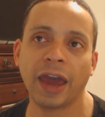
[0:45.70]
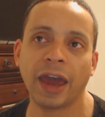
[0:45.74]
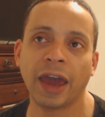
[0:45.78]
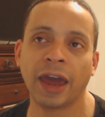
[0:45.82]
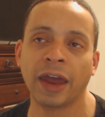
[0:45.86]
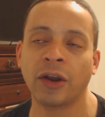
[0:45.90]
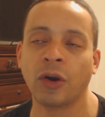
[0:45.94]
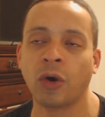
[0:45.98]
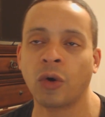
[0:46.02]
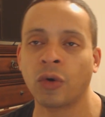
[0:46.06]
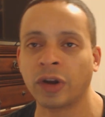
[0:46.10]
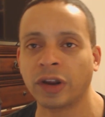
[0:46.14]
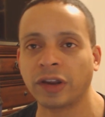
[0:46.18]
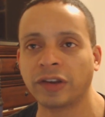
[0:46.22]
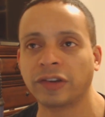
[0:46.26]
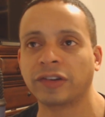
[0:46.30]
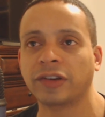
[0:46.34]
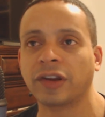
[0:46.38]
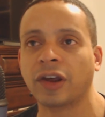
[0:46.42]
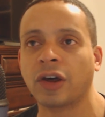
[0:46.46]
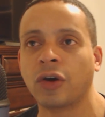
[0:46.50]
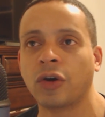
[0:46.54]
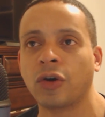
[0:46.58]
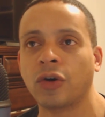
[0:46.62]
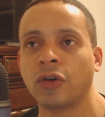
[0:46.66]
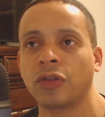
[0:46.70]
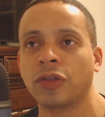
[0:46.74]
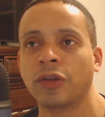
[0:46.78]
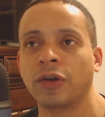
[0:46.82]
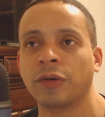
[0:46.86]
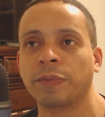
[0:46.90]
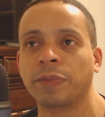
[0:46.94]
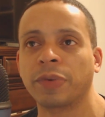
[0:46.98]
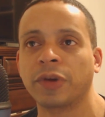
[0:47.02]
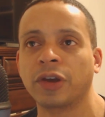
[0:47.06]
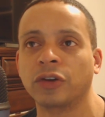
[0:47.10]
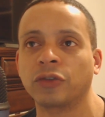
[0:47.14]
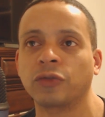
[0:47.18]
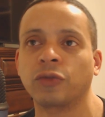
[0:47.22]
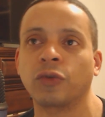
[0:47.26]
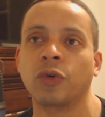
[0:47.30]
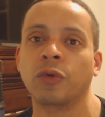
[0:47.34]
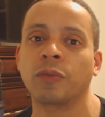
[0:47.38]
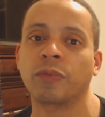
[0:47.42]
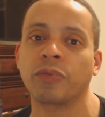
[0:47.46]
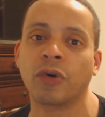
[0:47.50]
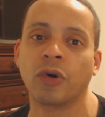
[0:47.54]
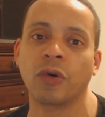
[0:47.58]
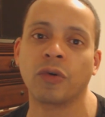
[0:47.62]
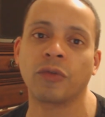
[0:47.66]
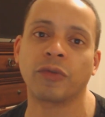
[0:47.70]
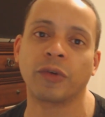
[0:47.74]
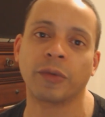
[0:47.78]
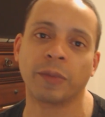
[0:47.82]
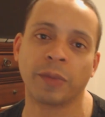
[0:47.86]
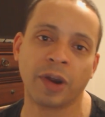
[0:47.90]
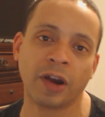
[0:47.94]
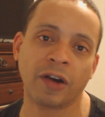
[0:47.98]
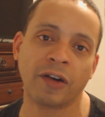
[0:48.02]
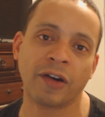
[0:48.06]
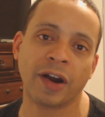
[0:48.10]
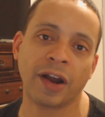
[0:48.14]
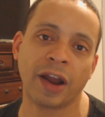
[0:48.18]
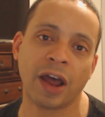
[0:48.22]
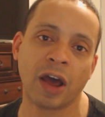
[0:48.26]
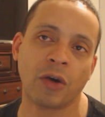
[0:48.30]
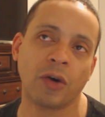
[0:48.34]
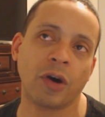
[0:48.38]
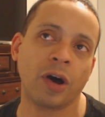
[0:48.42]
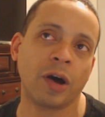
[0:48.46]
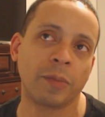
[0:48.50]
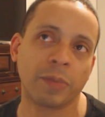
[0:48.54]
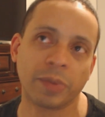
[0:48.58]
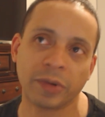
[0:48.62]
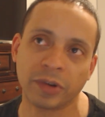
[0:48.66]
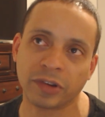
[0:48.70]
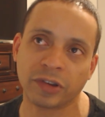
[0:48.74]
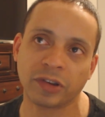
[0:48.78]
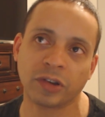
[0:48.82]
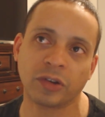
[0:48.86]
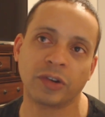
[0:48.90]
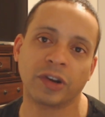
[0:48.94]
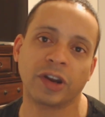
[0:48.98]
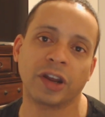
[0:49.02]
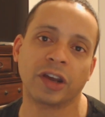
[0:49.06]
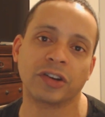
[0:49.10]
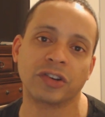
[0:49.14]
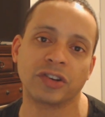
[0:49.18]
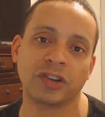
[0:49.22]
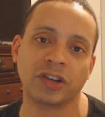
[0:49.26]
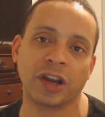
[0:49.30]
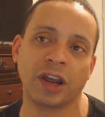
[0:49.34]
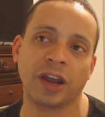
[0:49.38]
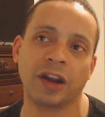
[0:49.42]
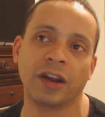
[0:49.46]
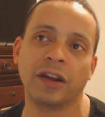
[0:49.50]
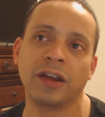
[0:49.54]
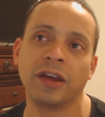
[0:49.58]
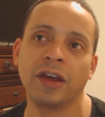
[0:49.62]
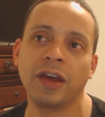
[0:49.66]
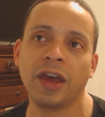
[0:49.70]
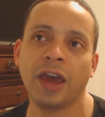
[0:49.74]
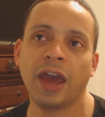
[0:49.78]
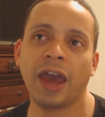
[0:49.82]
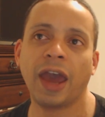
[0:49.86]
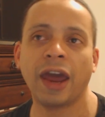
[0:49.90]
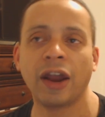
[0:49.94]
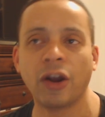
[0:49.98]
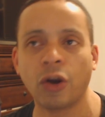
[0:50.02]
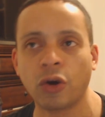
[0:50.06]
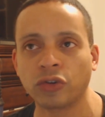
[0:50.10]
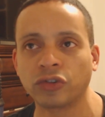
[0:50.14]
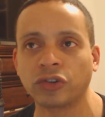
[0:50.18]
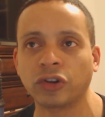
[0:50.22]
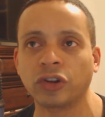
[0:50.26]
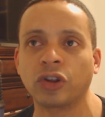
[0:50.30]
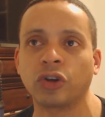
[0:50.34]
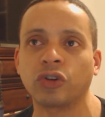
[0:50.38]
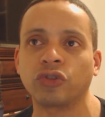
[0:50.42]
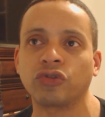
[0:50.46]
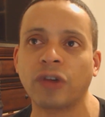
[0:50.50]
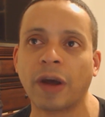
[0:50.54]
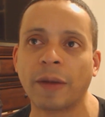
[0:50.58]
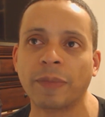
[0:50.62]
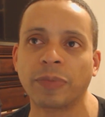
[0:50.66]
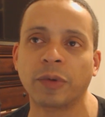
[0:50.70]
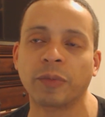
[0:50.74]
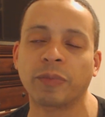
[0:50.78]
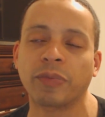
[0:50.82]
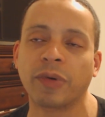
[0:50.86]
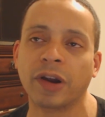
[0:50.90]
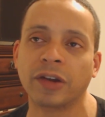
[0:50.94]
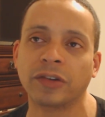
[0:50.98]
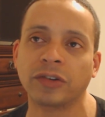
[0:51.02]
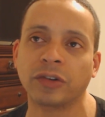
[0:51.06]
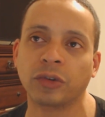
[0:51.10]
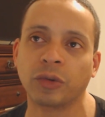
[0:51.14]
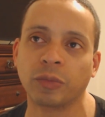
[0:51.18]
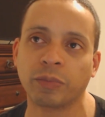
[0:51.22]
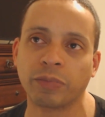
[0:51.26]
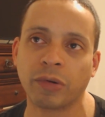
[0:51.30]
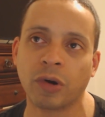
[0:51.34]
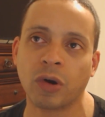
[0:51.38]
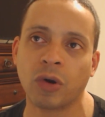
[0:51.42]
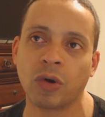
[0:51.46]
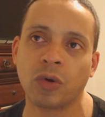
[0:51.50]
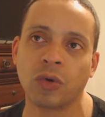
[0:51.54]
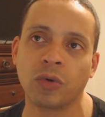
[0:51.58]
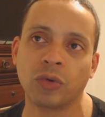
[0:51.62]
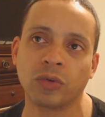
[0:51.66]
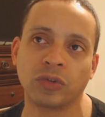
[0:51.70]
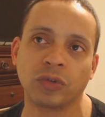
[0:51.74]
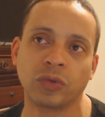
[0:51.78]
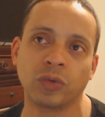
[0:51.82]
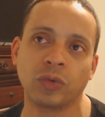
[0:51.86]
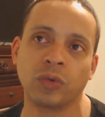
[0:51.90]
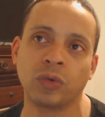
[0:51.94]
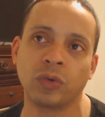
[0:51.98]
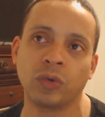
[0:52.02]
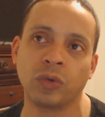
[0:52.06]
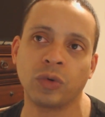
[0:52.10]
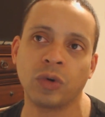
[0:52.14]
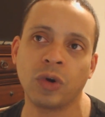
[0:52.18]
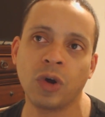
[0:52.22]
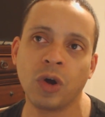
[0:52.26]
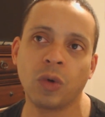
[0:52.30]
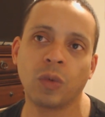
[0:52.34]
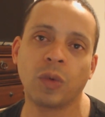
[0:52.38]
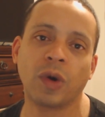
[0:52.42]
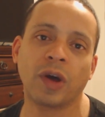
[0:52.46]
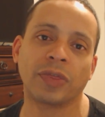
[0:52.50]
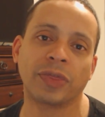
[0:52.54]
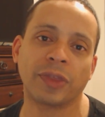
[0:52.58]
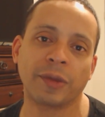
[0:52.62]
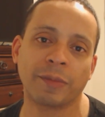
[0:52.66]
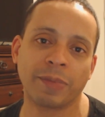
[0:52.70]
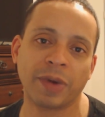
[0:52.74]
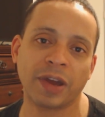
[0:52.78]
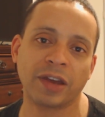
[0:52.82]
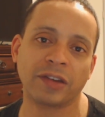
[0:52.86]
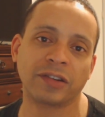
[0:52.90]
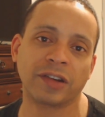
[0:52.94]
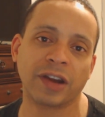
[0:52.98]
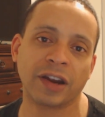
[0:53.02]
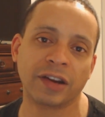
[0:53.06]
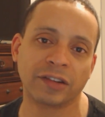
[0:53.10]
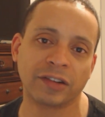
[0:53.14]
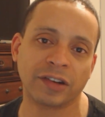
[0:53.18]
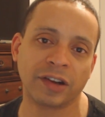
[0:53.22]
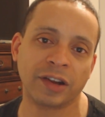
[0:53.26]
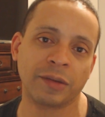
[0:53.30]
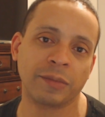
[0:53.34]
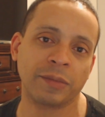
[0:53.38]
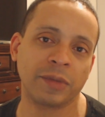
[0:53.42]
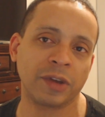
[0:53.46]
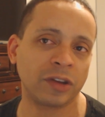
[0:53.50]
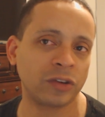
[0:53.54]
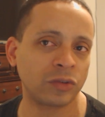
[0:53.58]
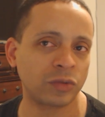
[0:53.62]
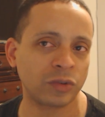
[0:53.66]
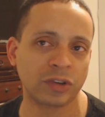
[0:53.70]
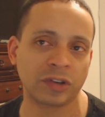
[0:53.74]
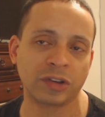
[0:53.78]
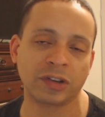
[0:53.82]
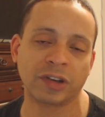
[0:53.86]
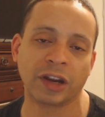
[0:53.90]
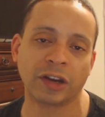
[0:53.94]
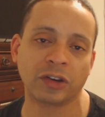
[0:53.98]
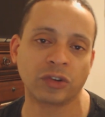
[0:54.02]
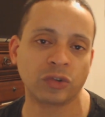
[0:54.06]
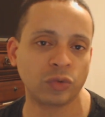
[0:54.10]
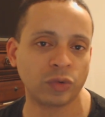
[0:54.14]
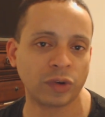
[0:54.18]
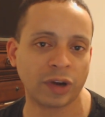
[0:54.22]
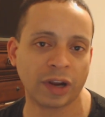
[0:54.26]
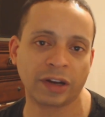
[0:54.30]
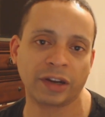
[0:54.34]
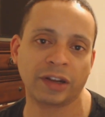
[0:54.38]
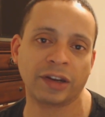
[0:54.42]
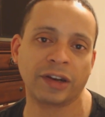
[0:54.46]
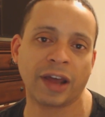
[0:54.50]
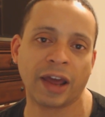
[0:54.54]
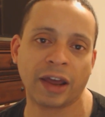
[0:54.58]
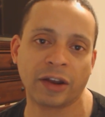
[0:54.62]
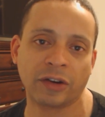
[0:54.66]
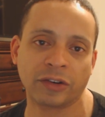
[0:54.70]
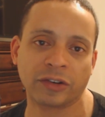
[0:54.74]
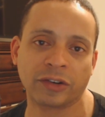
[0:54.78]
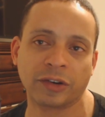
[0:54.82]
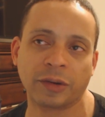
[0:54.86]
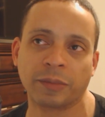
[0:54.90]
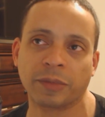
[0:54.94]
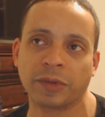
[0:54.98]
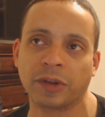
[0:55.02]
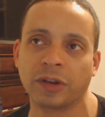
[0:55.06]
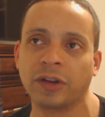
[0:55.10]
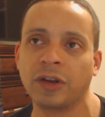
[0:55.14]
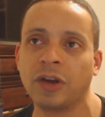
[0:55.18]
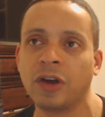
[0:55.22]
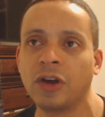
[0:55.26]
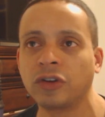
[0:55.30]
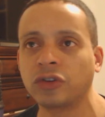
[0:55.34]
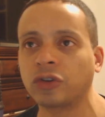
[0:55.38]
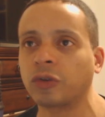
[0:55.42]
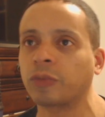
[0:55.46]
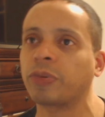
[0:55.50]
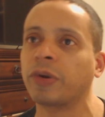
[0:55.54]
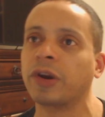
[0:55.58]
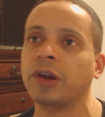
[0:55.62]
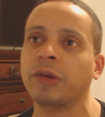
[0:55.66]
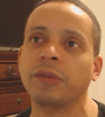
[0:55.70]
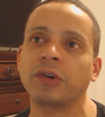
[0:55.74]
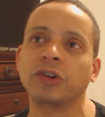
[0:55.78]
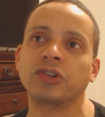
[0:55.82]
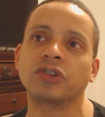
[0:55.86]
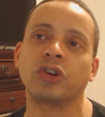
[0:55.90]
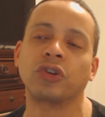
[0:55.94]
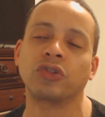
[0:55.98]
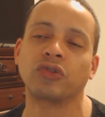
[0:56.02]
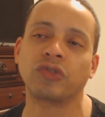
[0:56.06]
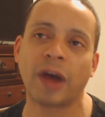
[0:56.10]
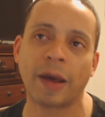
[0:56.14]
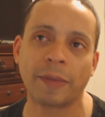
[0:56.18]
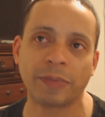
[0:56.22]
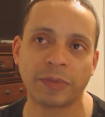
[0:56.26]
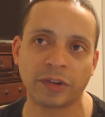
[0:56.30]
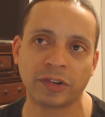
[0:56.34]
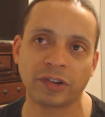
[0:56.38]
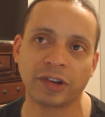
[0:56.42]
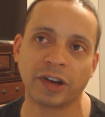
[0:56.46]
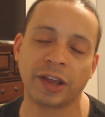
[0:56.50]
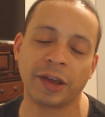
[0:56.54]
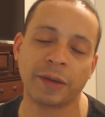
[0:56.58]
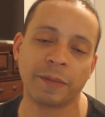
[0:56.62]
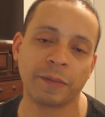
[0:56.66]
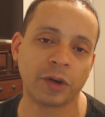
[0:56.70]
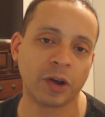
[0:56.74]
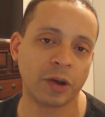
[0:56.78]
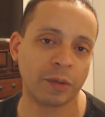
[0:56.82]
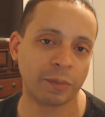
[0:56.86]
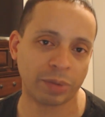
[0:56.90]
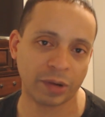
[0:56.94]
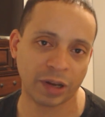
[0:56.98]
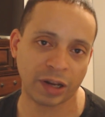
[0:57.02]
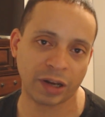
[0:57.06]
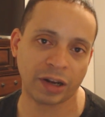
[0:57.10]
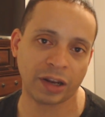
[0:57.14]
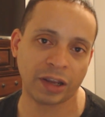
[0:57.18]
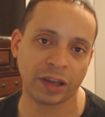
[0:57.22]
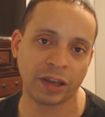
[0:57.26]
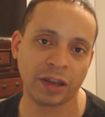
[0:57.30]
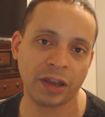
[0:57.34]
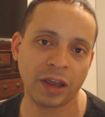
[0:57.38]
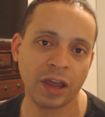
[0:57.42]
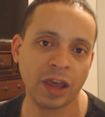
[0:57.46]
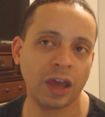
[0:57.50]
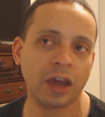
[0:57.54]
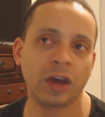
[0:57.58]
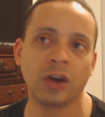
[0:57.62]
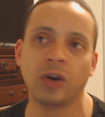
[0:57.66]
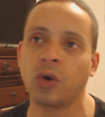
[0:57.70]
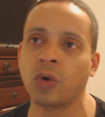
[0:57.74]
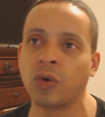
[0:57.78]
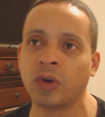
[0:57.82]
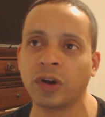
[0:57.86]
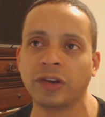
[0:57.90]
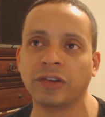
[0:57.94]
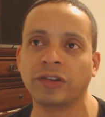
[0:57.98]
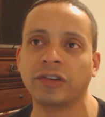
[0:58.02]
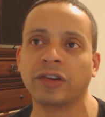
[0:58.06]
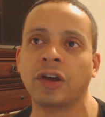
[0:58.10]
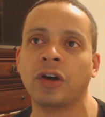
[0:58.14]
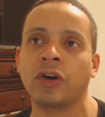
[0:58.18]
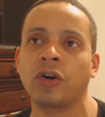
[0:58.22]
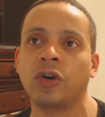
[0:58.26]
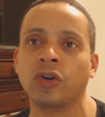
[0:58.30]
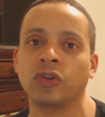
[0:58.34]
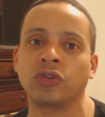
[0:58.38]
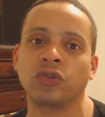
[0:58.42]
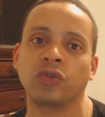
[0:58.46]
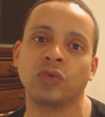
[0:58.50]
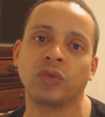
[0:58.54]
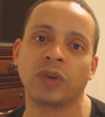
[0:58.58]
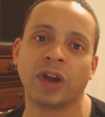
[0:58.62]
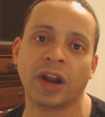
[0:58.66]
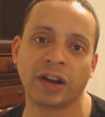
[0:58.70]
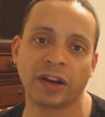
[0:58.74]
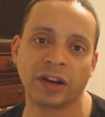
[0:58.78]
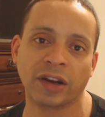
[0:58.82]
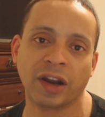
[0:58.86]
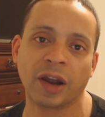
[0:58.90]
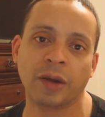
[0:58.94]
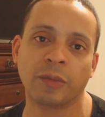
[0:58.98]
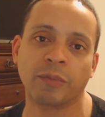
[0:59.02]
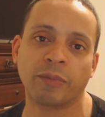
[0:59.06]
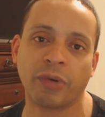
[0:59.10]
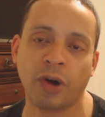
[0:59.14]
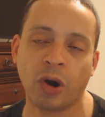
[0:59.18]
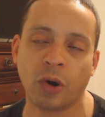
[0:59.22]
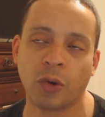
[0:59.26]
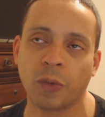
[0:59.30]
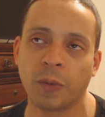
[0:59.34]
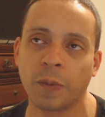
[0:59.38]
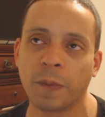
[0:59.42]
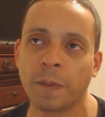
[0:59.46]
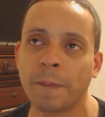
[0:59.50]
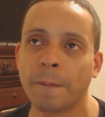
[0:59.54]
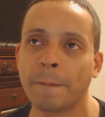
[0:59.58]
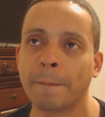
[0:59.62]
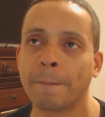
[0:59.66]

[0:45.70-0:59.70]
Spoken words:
and only sell the PS4 Pro from here on out up until next gen. And also, they'll drop the price of the Pro to what the baseline Slim is, which is like $299 or something. So pretty much, they'll drop the Slim completely and only sell a $299 Pro.